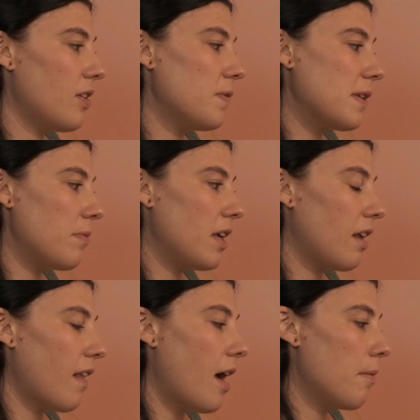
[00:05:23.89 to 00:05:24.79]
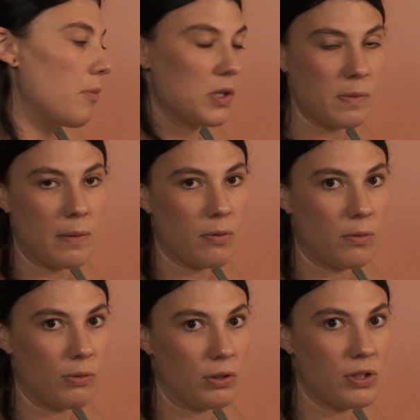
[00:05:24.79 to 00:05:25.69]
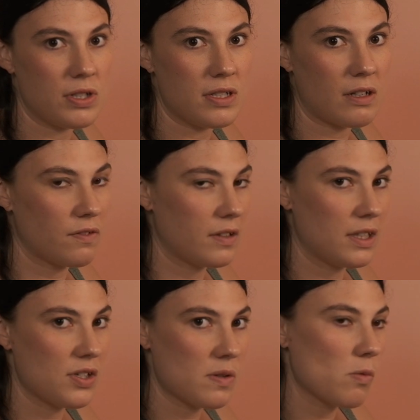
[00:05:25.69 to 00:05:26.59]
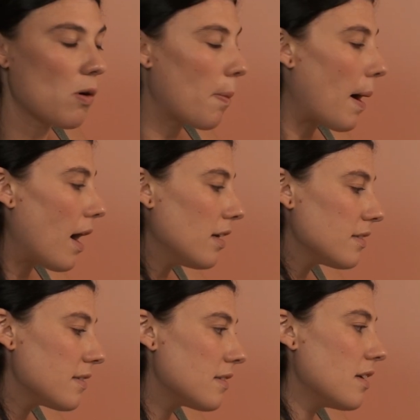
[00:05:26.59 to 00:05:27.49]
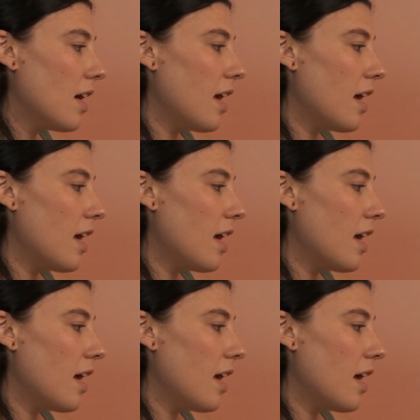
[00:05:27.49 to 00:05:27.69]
of something that most people would definitely just walk past.